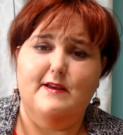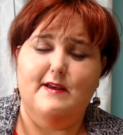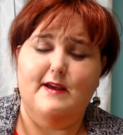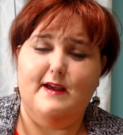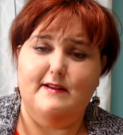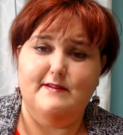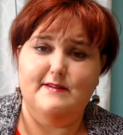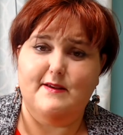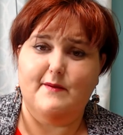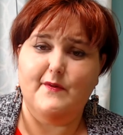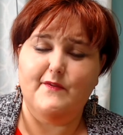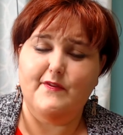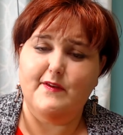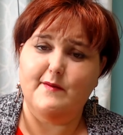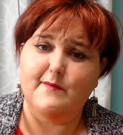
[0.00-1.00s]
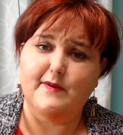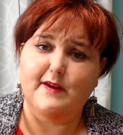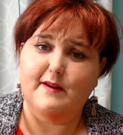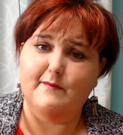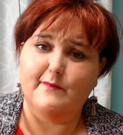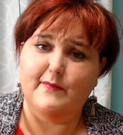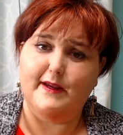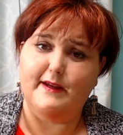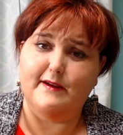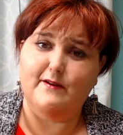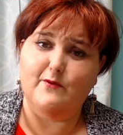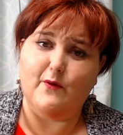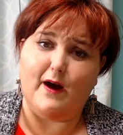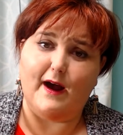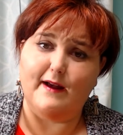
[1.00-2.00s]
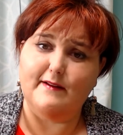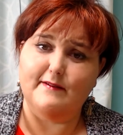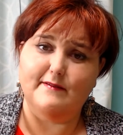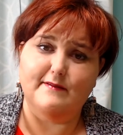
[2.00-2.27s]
and some of them can be quite